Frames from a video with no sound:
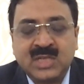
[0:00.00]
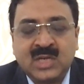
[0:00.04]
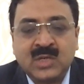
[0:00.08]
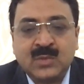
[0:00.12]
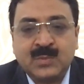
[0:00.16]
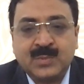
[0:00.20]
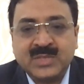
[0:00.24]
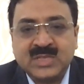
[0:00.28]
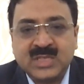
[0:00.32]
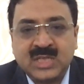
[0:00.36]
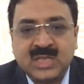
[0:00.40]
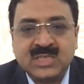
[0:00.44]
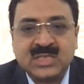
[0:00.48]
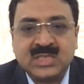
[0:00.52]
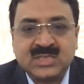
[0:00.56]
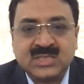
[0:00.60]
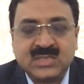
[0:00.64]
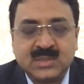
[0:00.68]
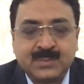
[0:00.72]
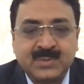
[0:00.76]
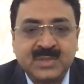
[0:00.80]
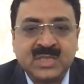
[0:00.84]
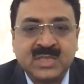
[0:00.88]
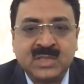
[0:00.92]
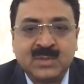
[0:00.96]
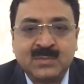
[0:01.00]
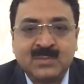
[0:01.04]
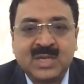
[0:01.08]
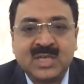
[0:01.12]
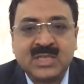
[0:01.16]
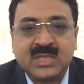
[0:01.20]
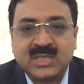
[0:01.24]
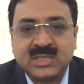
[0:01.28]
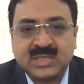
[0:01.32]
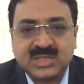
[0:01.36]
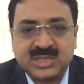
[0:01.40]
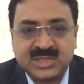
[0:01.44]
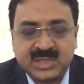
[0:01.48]
now Bajaj has a bigger
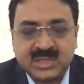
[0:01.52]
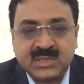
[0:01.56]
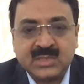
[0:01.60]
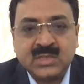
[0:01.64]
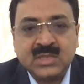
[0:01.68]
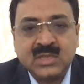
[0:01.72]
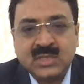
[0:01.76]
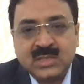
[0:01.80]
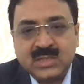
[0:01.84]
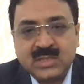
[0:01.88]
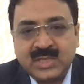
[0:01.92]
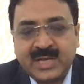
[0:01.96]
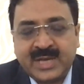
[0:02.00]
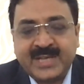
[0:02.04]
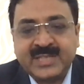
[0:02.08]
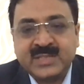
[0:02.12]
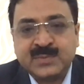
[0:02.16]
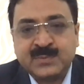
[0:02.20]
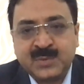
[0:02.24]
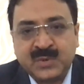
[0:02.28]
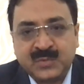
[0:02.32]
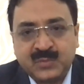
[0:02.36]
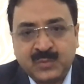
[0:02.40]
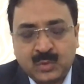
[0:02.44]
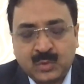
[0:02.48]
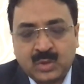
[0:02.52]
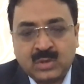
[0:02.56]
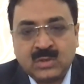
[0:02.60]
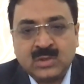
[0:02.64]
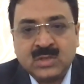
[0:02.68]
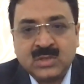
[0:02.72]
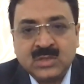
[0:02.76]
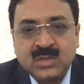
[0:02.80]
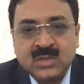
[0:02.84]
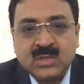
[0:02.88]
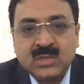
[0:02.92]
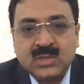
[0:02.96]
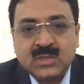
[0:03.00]
market share as before.
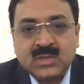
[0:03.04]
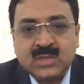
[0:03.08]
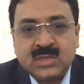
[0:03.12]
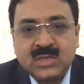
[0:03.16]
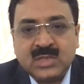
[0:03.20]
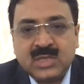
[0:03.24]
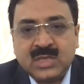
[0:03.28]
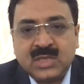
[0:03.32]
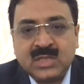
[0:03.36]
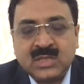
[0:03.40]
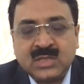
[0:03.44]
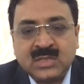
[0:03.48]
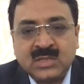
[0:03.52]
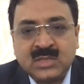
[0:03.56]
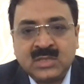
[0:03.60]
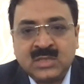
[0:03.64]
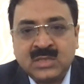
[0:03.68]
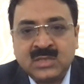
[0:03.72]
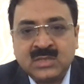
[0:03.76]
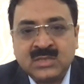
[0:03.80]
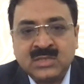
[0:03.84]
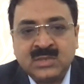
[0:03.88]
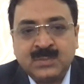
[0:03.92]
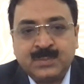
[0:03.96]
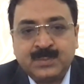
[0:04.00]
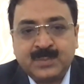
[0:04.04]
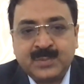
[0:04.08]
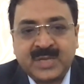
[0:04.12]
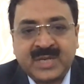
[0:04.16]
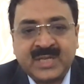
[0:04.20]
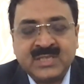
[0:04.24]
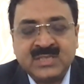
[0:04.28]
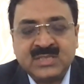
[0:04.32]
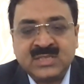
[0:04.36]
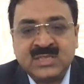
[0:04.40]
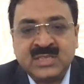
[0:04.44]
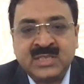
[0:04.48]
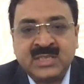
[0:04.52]
And uh, the
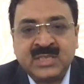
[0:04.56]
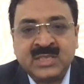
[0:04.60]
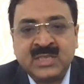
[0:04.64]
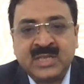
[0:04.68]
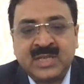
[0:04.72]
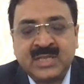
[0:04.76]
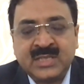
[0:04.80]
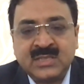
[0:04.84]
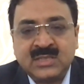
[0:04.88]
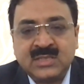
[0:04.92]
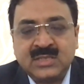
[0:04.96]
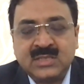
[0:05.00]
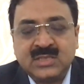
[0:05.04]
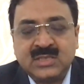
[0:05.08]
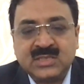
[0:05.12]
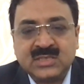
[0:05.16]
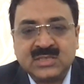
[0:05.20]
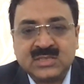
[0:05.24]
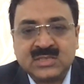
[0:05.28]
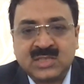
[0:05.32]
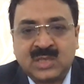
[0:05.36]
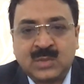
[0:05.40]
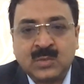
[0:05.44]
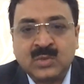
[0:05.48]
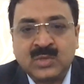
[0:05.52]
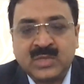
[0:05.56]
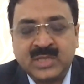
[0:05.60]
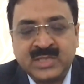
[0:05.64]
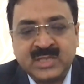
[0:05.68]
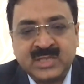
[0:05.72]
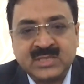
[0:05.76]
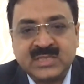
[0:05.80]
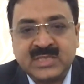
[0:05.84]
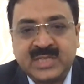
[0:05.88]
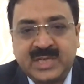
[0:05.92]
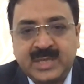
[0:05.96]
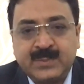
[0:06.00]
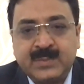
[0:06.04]
pricing and the discounting
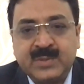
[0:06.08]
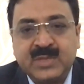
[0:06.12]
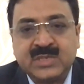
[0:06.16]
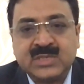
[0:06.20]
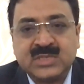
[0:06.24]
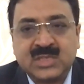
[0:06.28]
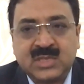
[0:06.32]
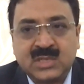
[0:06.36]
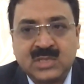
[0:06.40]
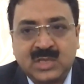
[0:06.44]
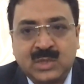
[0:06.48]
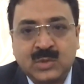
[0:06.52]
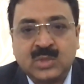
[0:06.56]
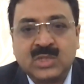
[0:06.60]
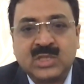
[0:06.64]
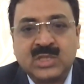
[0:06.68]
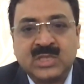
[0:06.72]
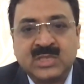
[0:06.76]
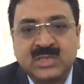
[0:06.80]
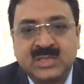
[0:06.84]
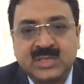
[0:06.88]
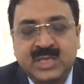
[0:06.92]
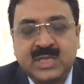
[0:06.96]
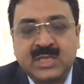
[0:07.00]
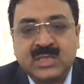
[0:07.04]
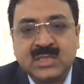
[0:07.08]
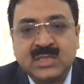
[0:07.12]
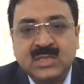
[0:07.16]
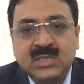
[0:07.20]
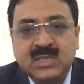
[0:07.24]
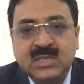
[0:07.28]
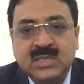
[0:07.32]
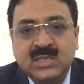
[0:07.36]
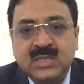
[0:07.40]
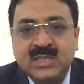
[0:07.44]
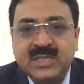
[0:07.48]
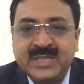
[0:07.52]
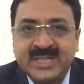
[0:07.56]
has helped us a lot in that.
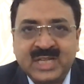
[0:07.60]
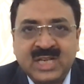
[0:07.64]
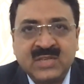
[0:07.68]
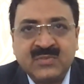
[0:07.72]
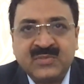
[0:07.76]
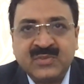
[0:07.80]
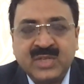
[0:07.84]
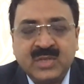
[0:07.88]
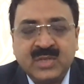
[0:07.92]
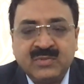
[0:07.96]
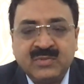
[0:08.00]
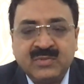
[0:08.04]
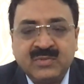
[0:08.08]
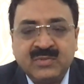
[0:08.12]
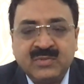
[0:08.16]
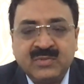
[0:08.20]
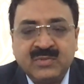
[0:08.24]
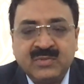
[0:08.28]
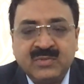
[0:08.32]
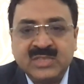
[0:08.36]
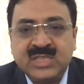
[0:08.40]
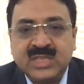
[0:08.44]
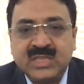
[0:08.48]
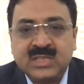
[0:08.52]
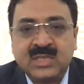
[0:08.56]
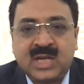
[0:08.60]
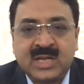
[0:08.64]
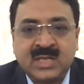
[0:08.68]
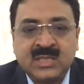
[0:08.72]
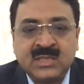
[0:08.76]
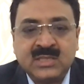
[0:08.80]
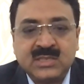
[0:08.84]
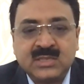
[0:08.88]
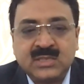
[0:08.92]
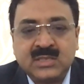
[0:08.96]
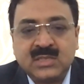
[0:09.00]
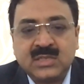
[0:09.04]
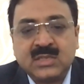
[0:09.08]
And I feel that the current
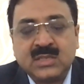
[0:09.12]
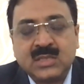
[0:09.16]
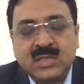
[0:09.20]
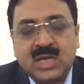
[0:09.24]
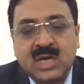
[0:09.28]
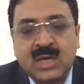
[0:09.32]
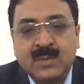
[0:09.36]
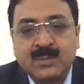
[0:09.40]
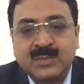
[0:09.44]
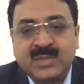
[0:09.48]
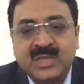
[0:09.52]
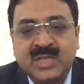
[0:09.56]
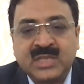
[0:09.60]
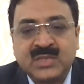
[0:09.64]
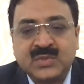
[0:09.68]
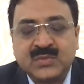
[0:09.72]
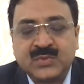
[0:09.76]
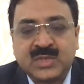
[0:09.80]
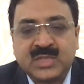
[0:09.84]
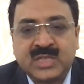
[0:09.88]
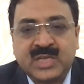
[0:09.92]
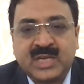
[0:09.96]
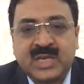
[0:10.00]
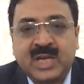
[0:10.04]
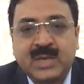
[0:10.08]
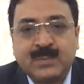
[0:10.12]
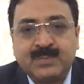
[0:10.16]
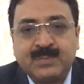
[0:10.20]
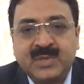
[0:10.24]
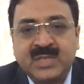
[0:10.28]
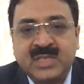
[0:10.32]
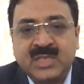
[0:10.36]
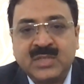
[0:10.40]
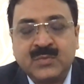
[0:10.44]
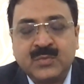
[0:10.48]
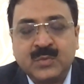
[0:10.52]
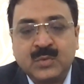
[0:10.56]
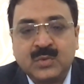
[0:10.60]
uh, upgrades what are
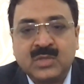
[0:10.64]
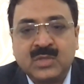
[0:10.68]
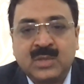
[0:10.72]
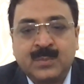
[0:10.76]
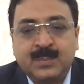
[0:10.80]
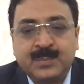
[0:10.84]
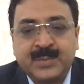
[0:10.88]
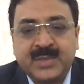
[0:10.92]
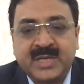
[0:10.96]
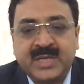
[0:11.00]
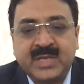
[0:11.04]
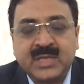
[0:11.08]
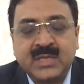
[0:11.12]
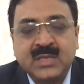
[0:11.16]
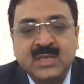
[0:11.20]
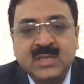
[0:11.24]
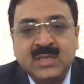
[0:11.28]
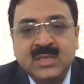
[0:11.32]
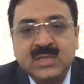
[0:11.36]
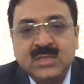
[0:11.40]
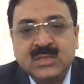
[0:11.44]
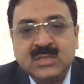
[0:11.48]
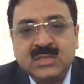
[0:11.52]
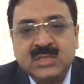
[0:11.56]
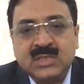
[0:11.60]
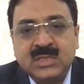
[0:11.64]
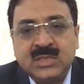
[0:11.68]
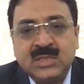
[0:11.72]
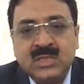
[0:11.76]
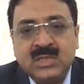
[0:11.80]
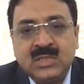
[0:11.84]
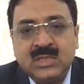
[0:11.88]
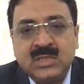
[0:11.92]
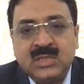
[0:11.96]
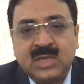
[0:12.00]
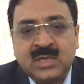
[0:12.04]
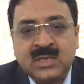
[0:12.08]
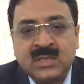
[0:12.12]
happening, if you compare
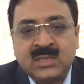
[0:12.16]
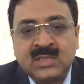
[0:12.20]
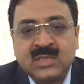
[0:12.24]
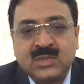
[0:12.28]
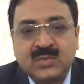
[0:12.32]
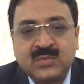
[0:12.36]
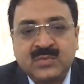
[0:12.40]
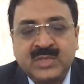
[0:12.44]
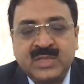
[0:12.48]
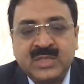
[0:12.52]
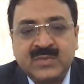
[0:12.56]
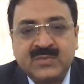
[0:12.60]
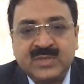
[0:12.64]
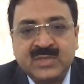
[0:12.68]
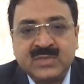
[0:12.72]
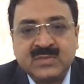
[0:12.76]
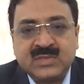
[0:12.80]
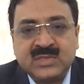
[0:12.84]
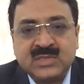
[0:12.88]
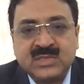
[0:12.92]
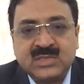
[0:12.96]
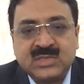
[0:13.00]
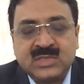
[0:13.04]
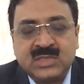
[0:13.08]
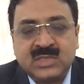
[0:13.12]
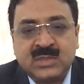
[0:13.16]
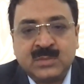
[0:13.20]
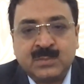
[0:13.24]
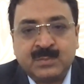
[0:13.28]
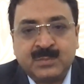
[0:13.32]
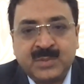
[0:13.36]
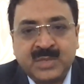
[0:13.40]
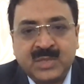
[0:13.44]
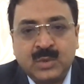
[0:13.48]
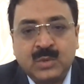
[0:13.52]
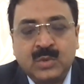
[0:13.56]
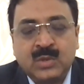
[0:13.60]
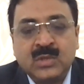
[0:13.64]
the 125cc and
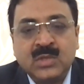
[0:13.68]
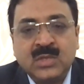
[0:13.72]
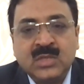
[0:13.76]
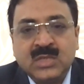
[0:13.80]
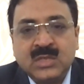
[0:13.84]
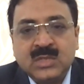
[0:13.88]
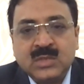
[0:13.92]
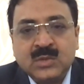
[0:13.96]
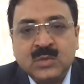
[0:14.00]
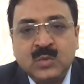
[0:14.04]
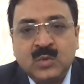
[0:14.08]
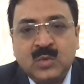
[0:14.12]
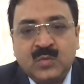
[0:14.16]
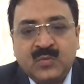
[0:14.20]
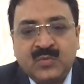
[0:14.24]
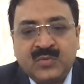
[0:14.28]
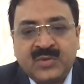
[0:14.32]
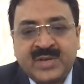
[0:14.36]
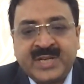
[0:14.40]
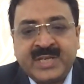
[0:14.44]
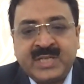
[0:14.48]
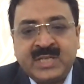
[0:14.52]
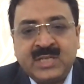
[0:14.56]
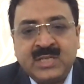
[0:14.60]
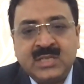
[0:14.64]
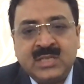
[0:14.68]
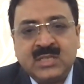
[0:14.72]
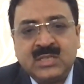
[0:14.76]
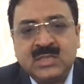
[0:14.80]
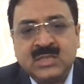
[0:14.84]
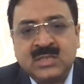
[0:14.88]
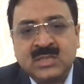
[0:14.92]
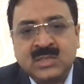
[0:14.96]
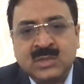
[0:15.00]
below, you'll find uh,